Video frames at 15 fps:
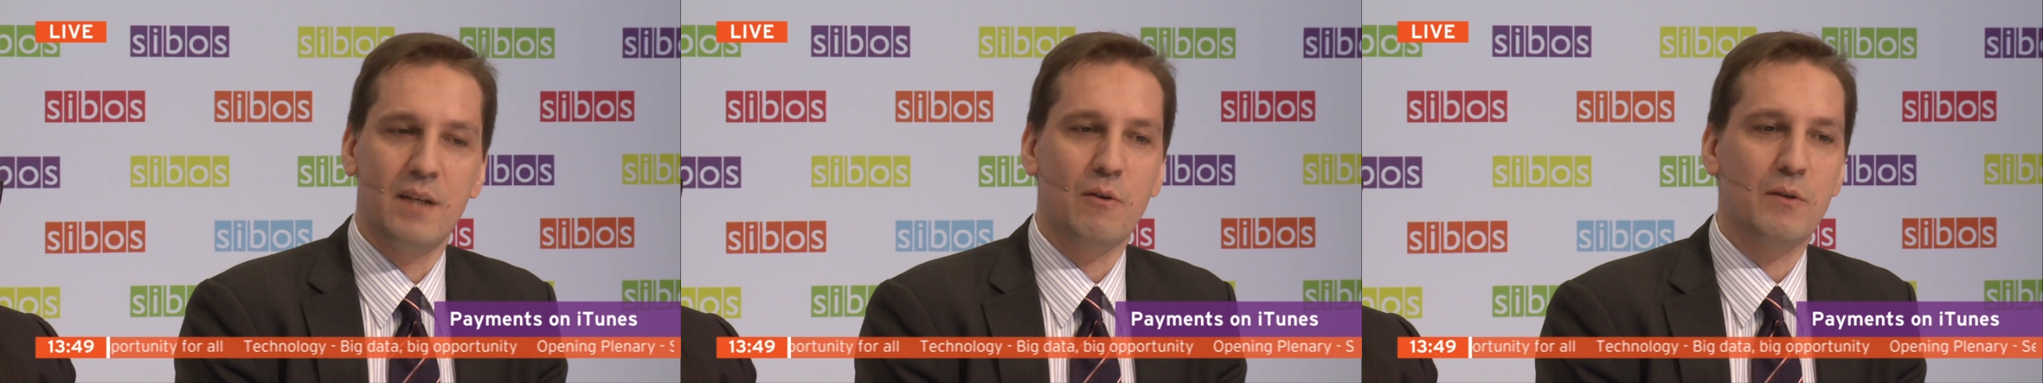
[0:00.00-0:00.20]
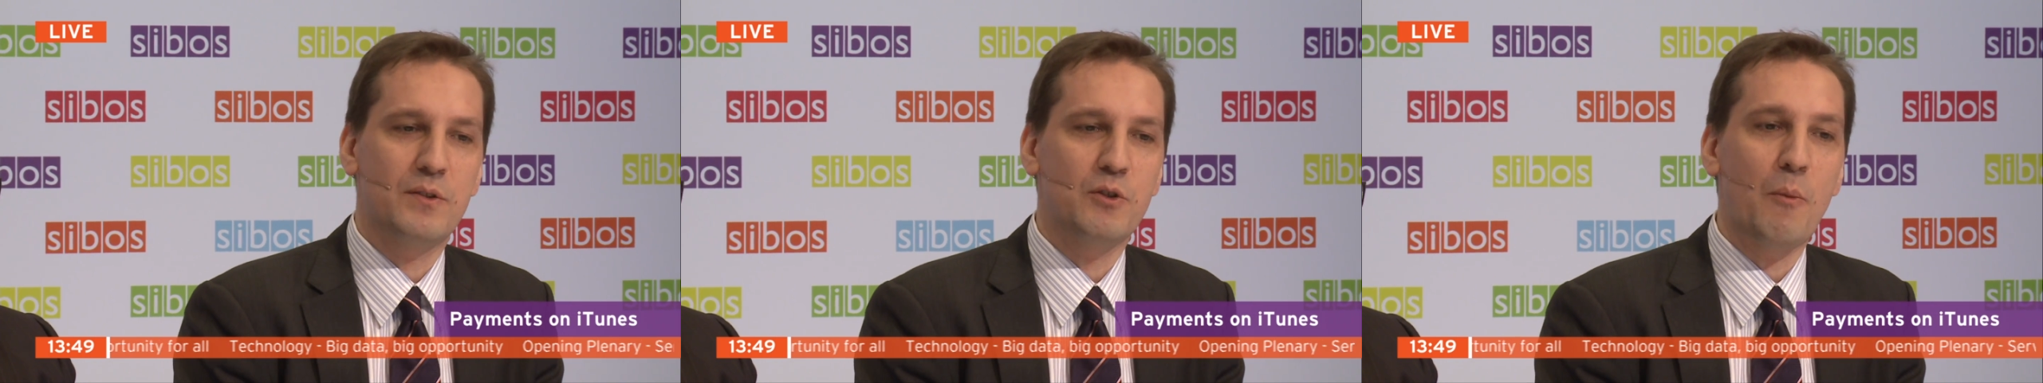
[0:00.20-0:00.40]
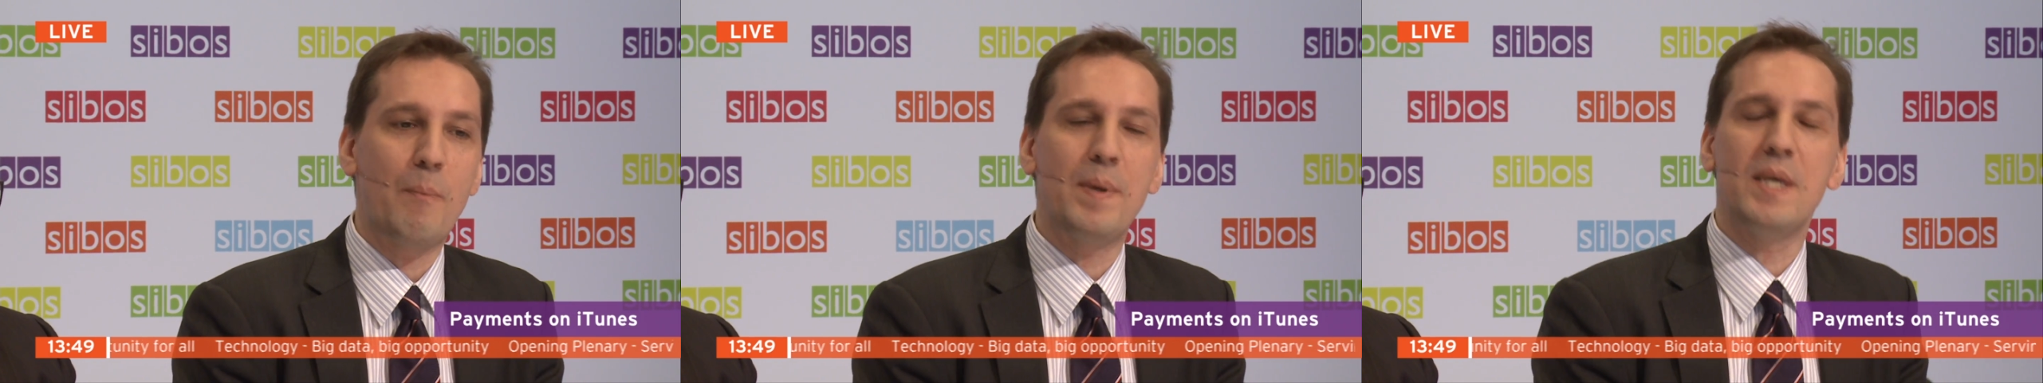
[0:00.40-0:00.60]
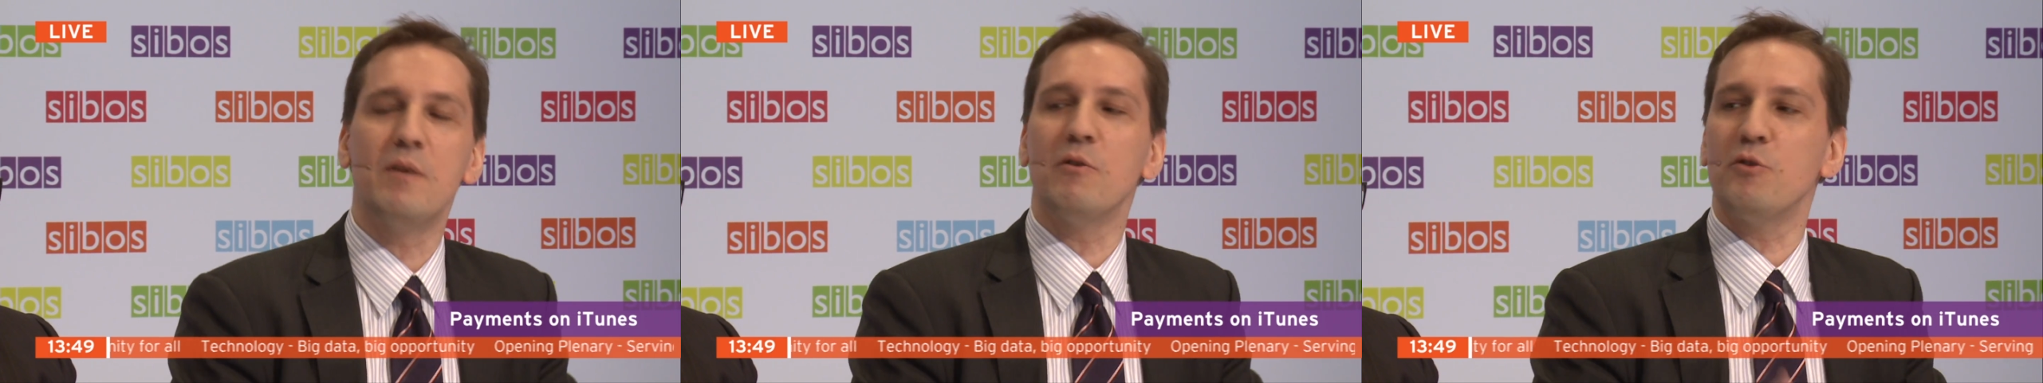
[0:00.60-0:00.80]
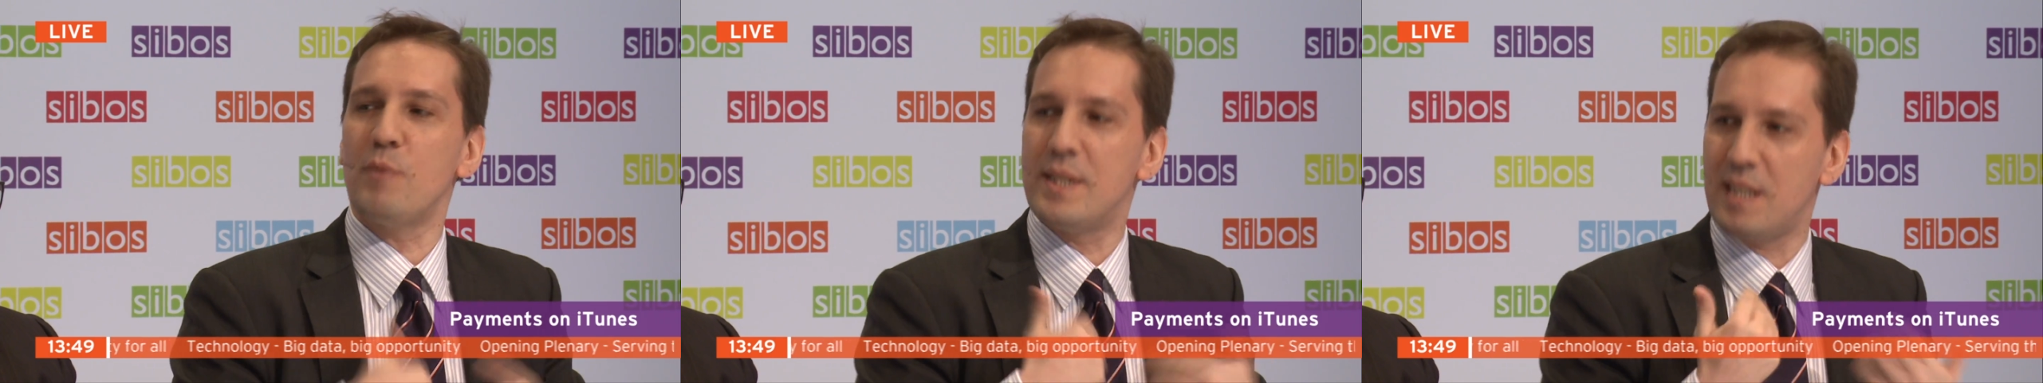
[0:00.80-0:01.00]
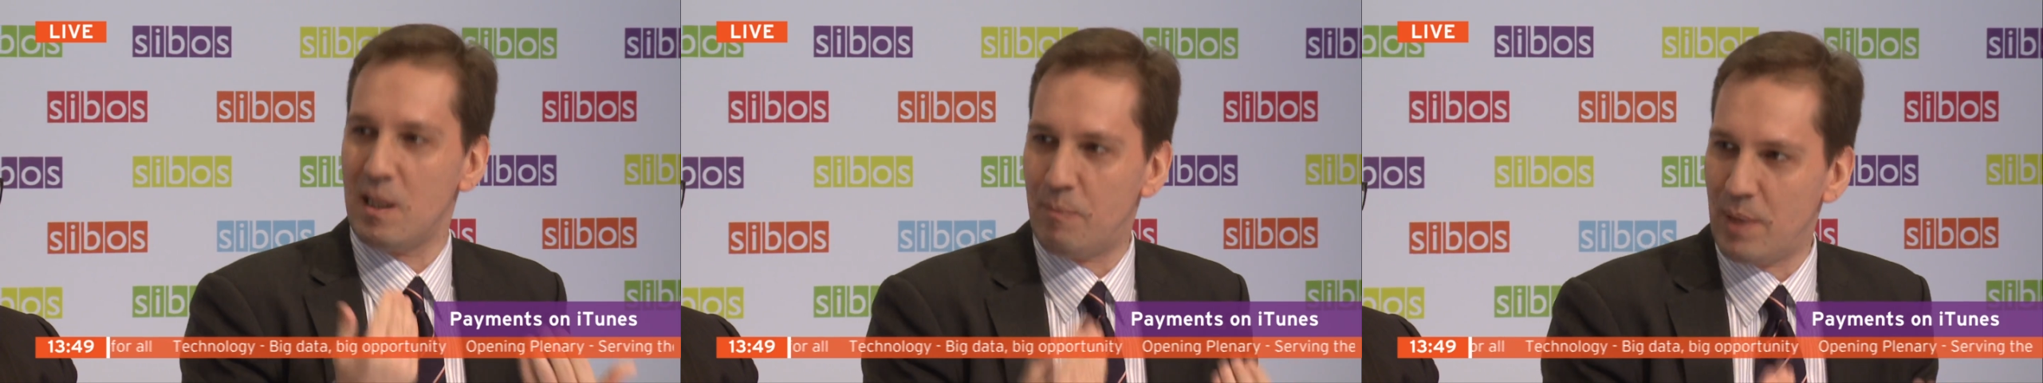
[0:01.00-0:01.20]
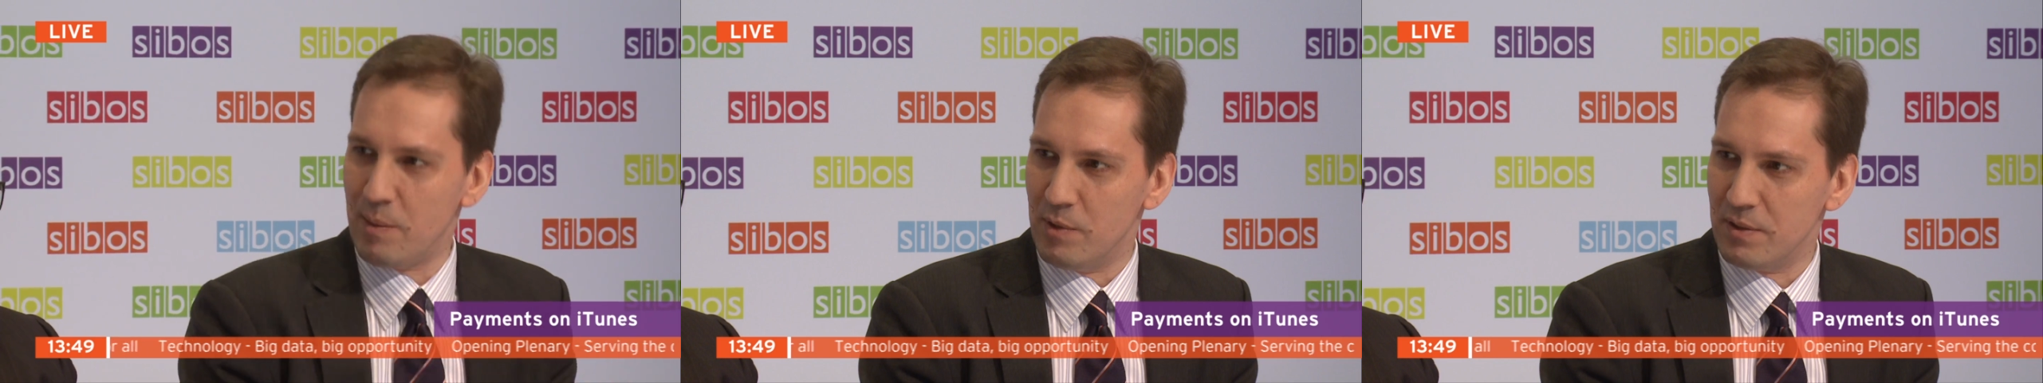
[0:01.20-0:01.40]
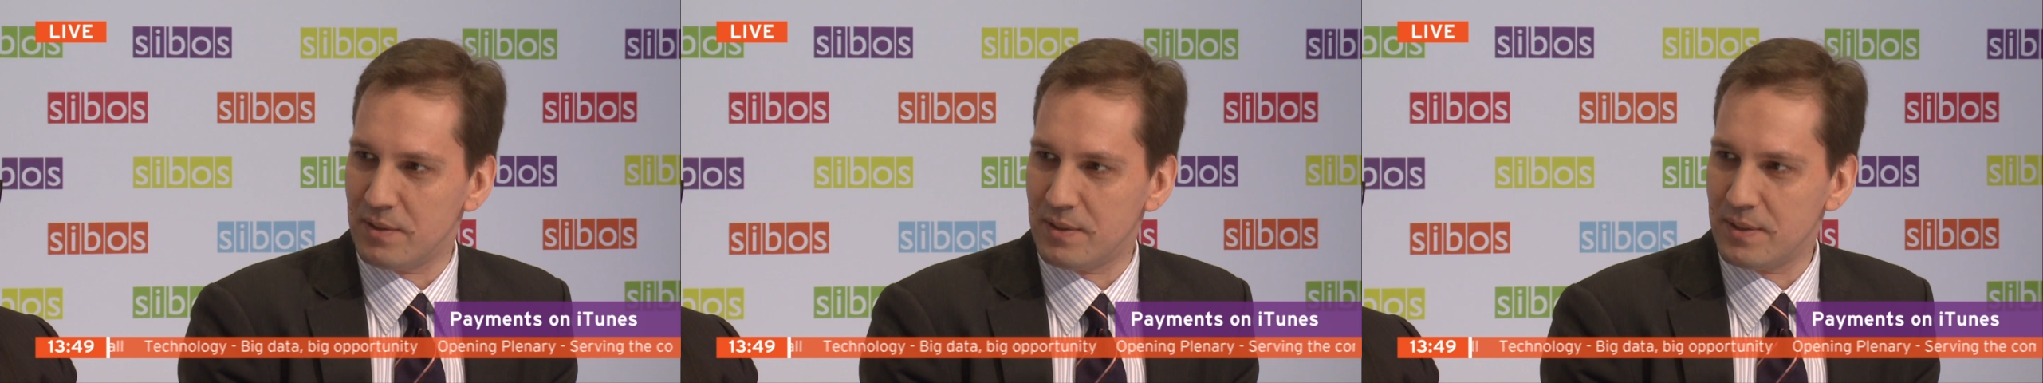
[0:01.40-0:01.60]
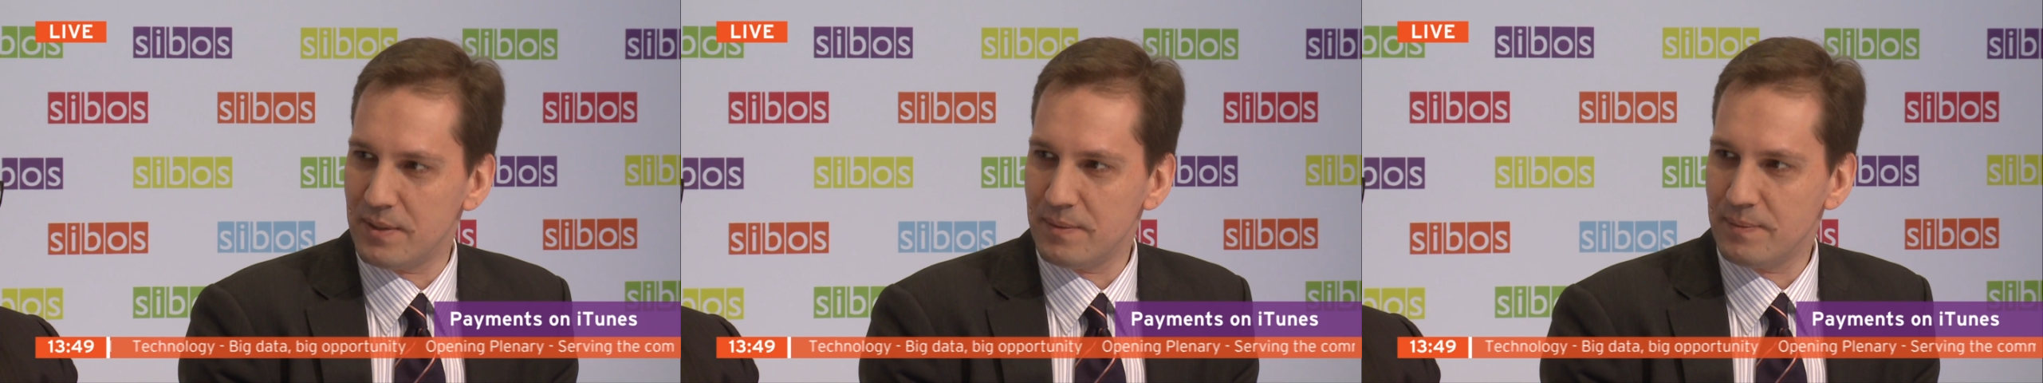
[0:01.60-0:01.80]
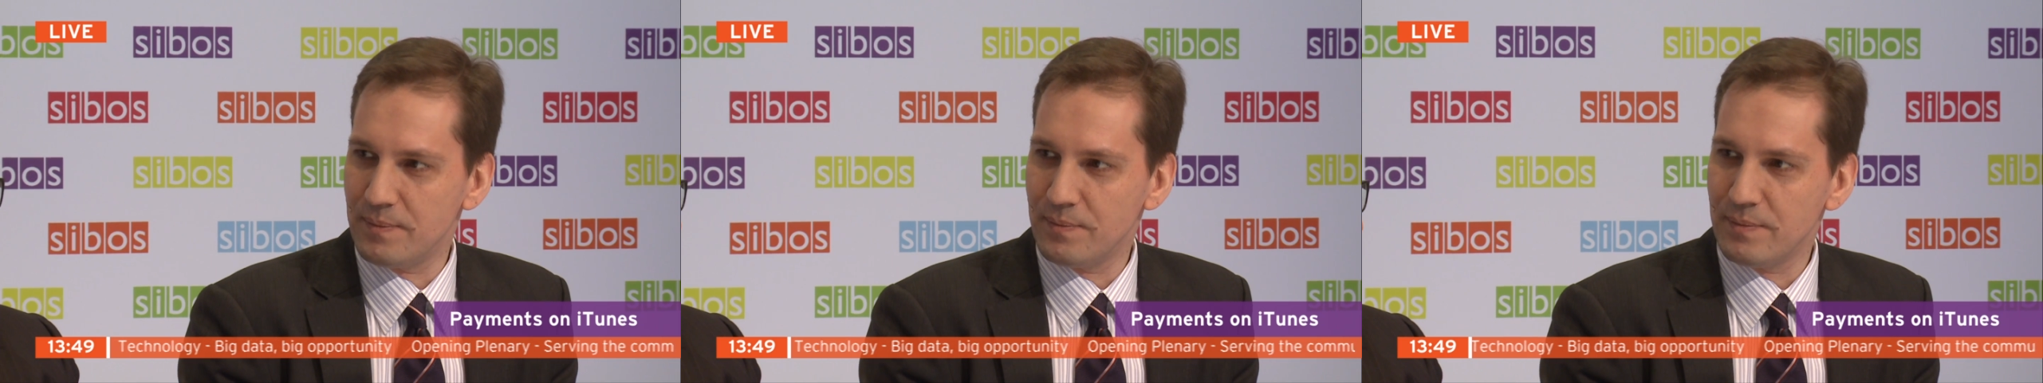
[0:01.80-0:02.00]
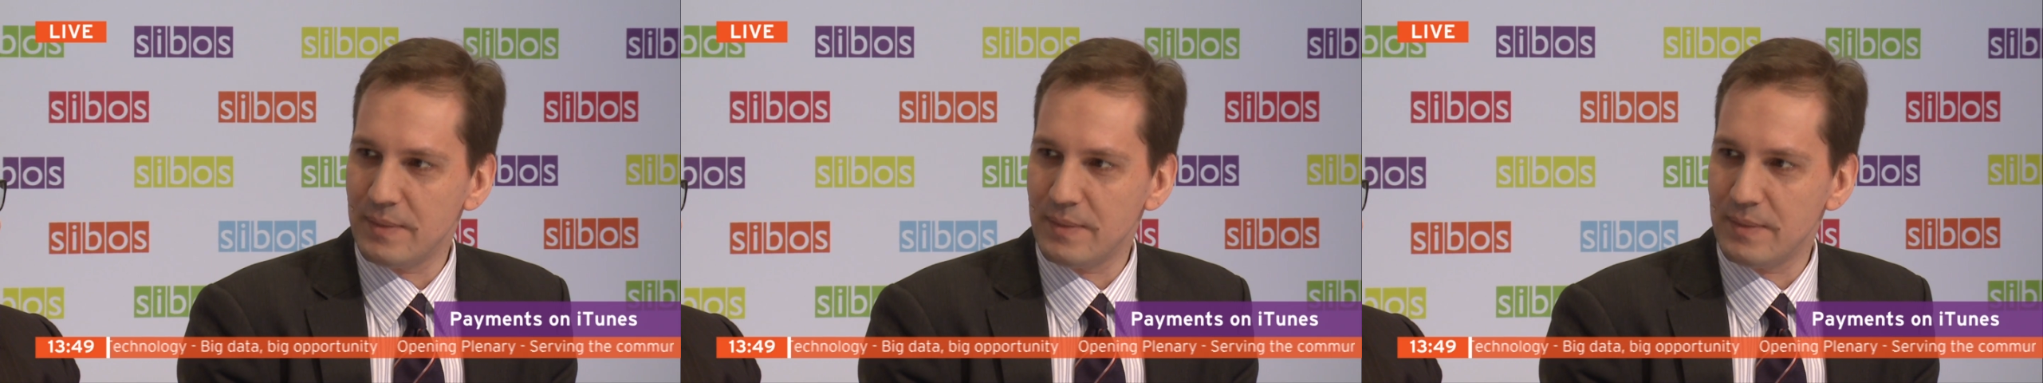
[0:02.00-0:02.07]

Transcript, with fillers: and also beyond retail payments.